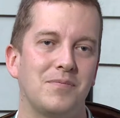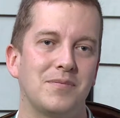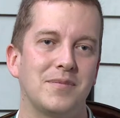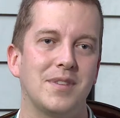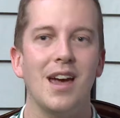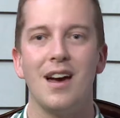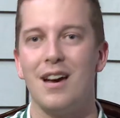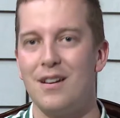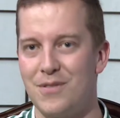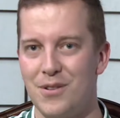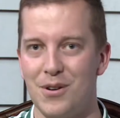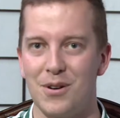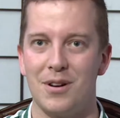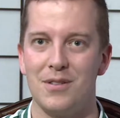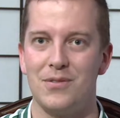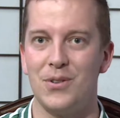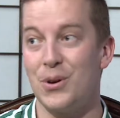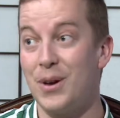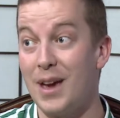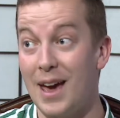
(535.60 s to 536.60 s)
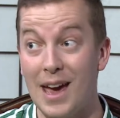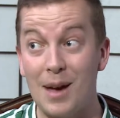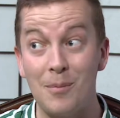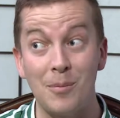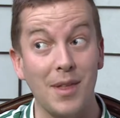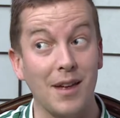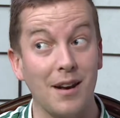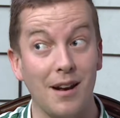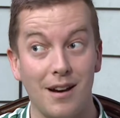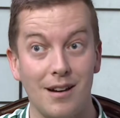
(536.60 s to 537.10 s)
yeah, if you're game,
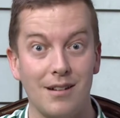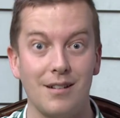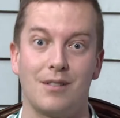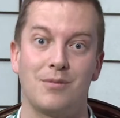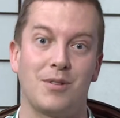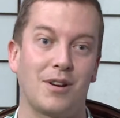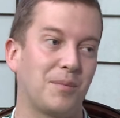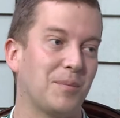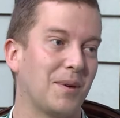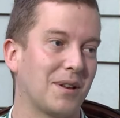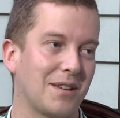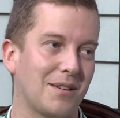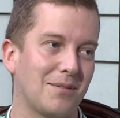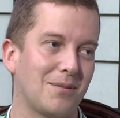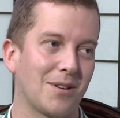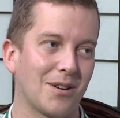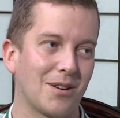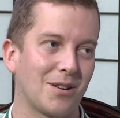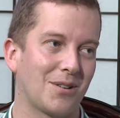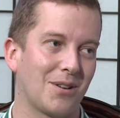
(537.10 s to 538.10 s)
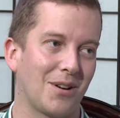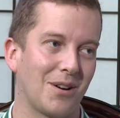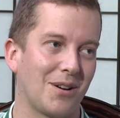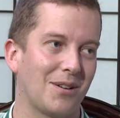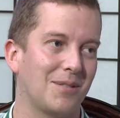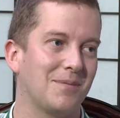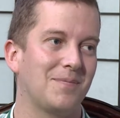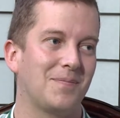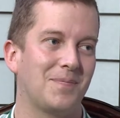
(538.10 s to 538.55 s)
then I'd recommend giving it a go.